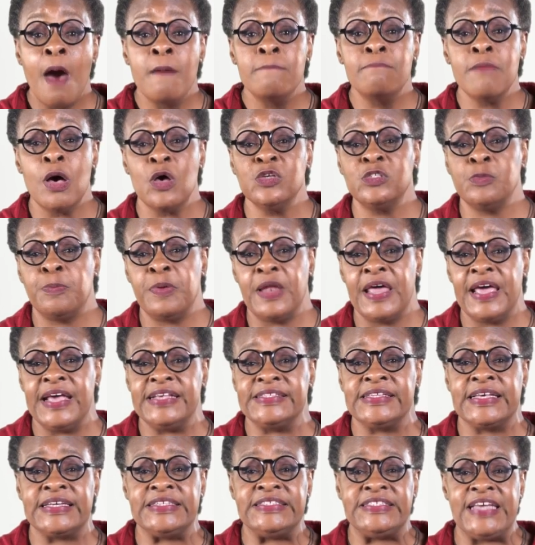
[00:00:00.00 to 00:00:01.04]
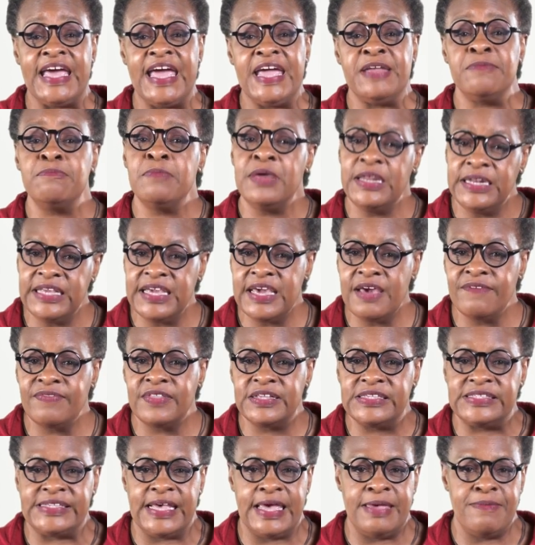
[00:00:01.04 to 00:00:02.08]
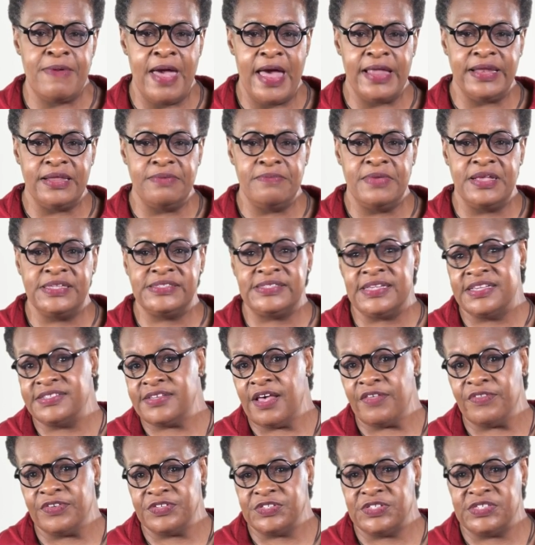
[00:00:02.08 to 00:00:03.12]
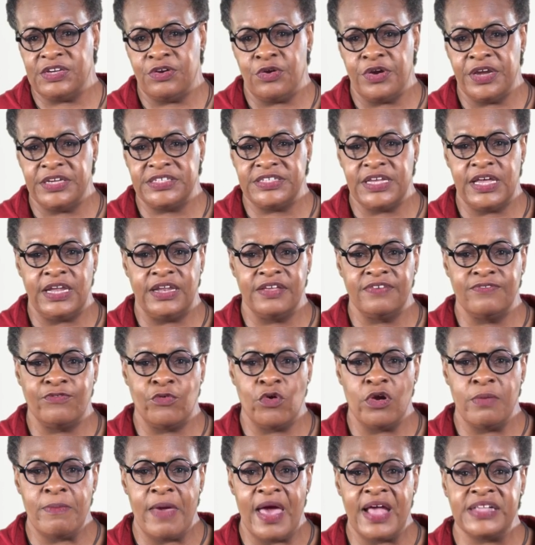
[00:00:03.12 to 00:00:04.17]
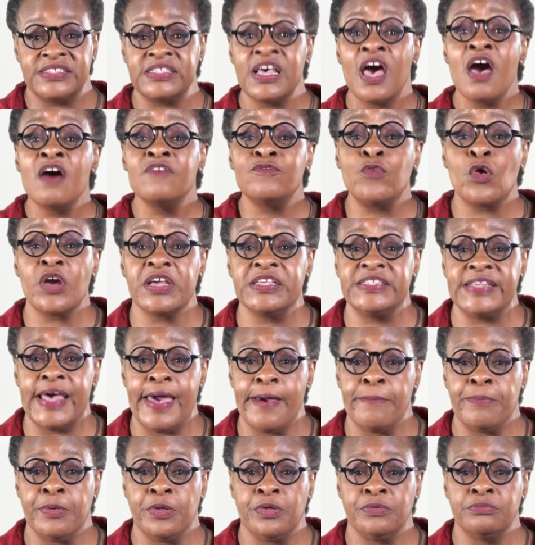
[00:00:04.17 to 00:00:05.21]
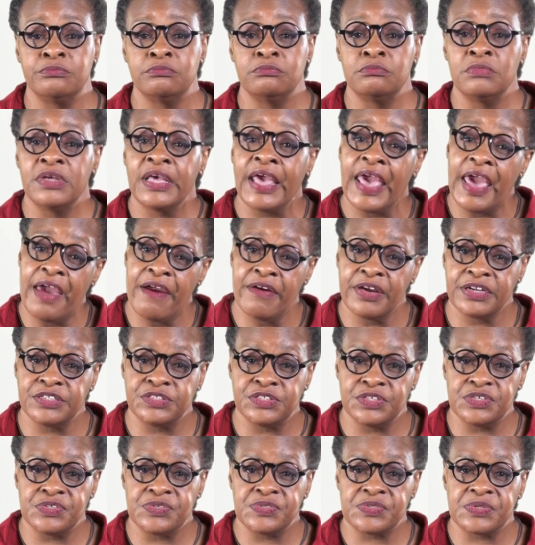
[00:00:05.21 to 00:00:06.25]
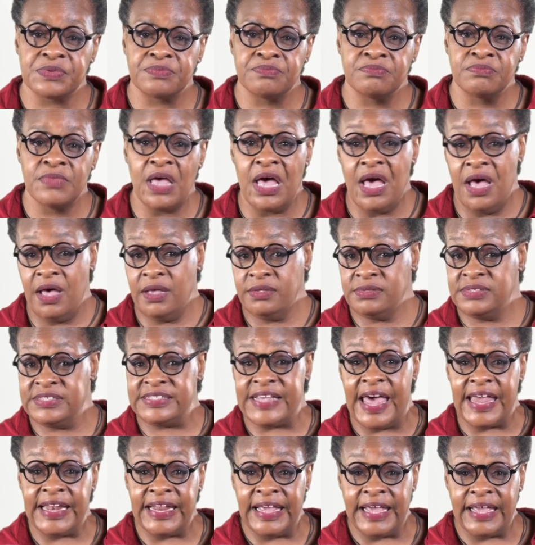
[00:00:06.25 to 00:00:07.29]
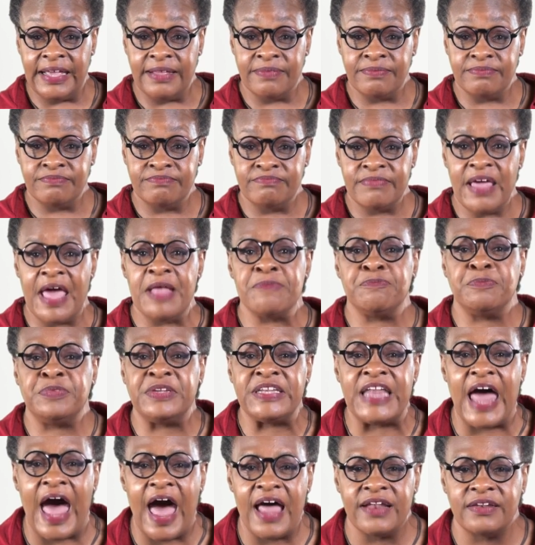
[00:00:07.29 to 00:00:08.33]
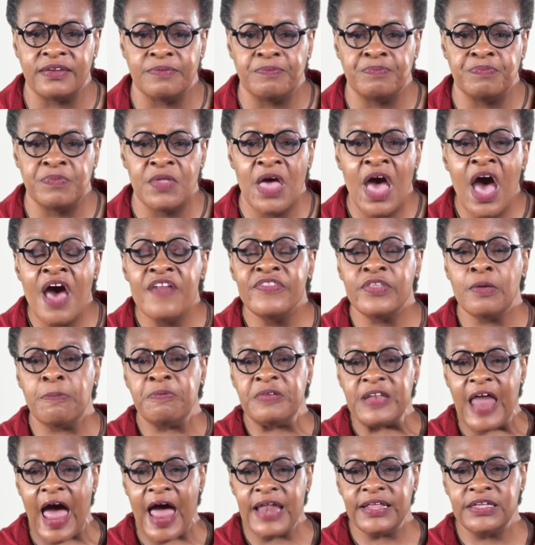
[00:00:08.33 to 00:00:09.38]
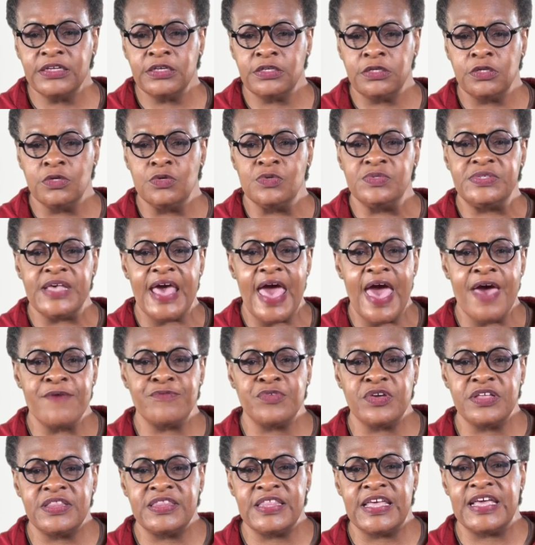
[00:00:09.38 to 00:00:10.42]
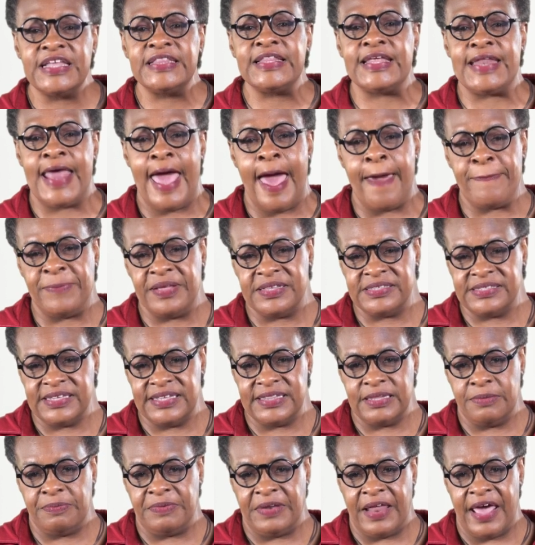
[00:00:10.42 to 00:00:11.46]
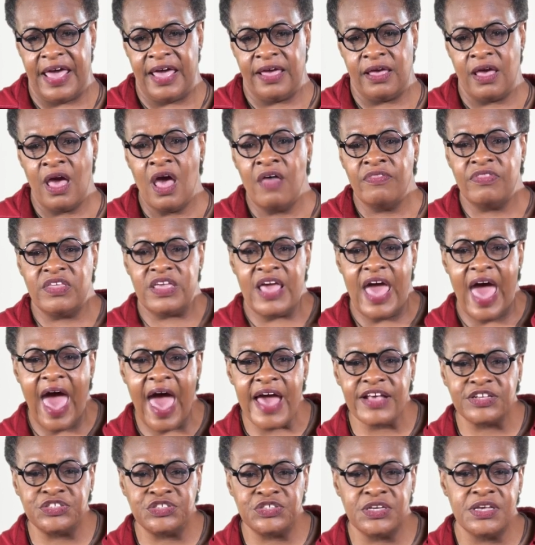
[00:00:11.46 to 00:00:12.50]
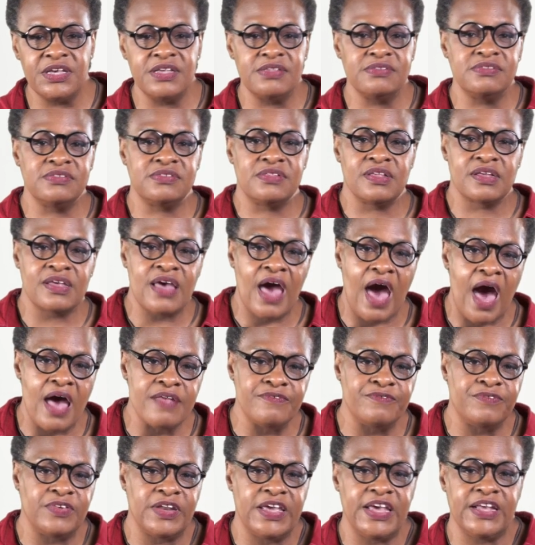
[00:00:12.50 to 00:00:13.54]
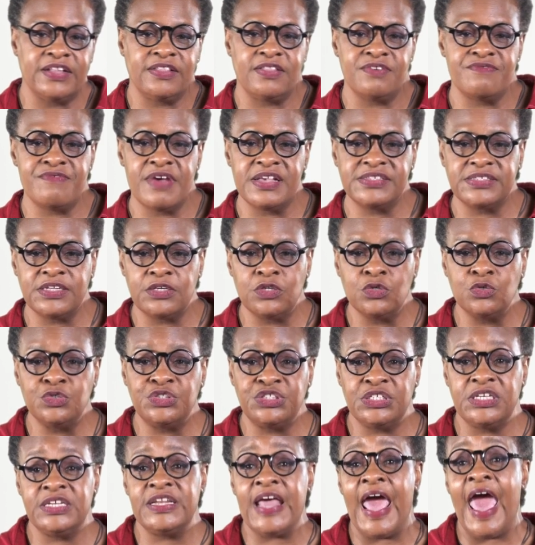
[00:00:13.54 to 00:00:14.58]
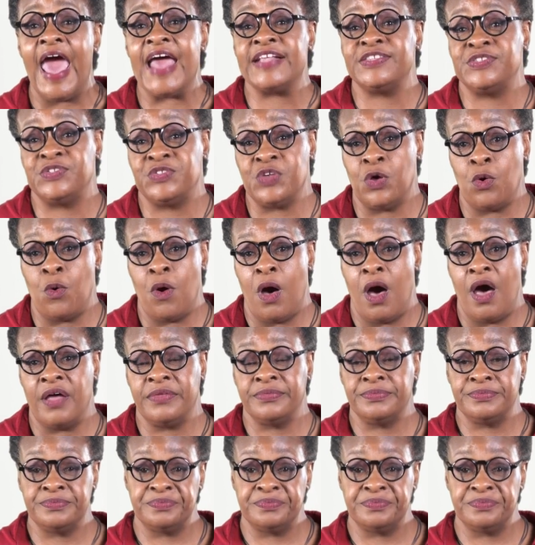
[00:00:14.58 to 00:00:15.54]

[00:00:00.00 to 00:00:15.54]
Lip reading: Most plays contain many of the same elements as other storytelling formats. For example, characters, a setting, and plot. The plot includes everything that happens in the play, the actions, the conflict, the resolution, and so on.